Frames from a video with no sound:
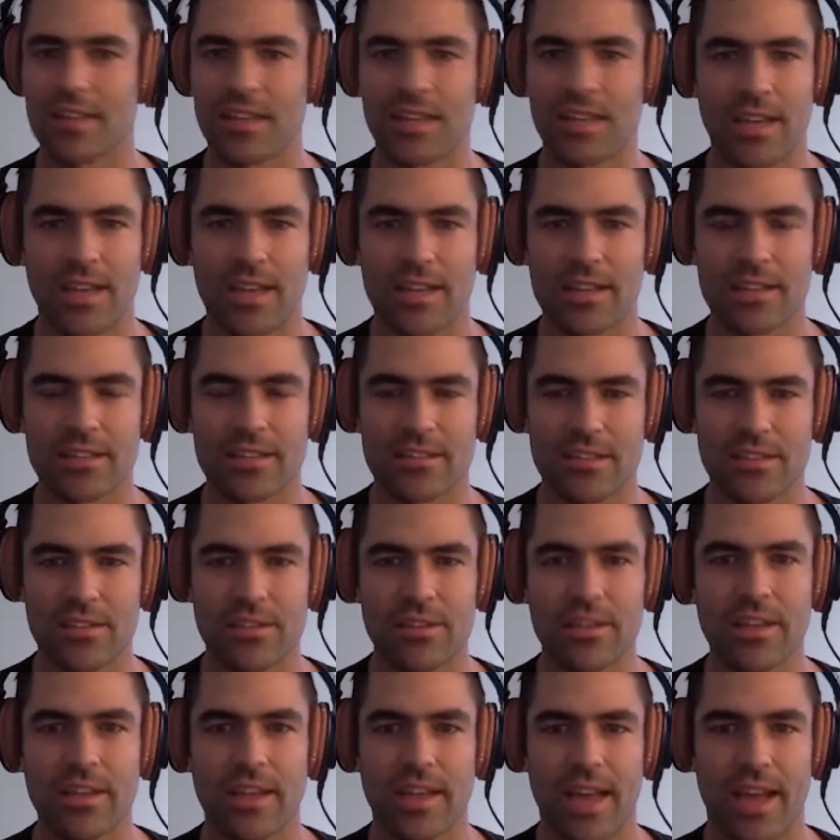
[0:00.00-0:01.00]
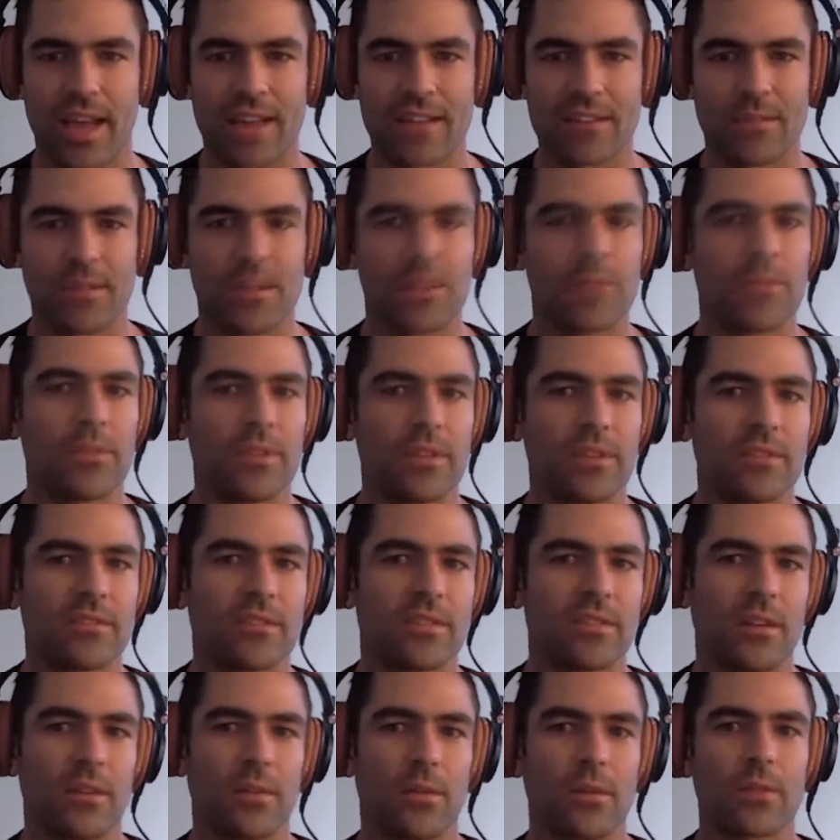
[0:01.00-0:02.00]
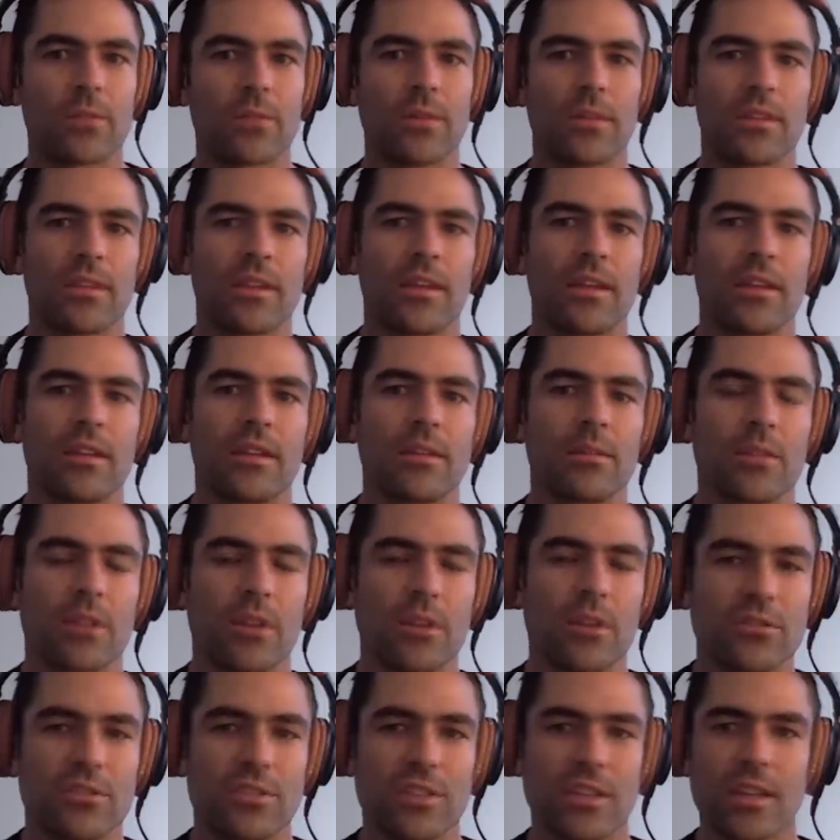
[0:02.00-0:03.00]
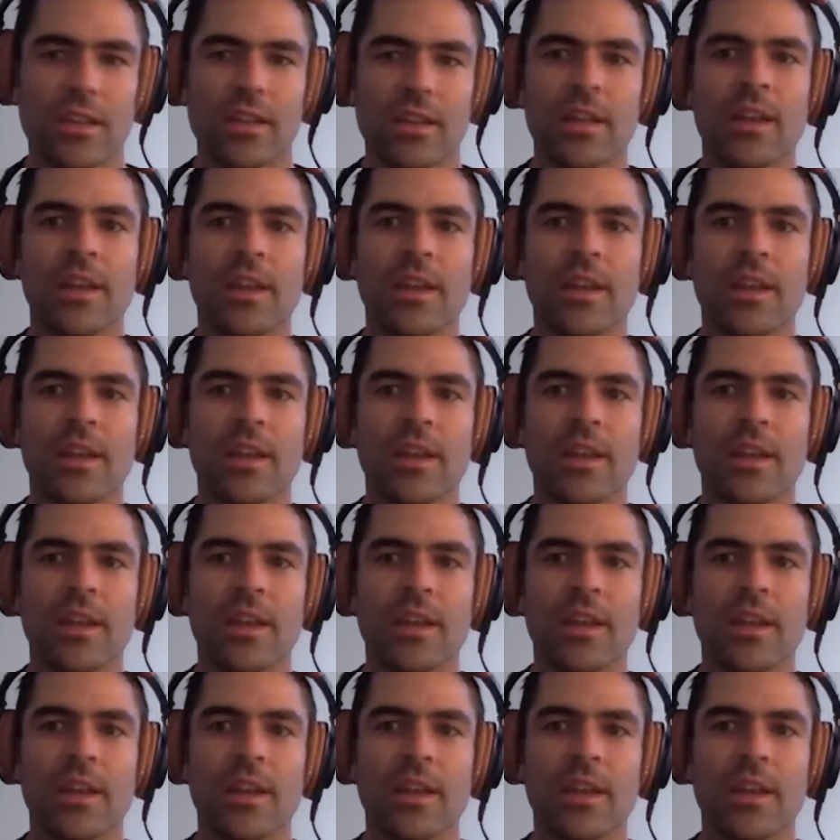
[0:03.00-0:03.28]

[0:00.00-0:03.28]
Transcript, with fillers: I continue to get asked by the players that I work with now that I'm coaching,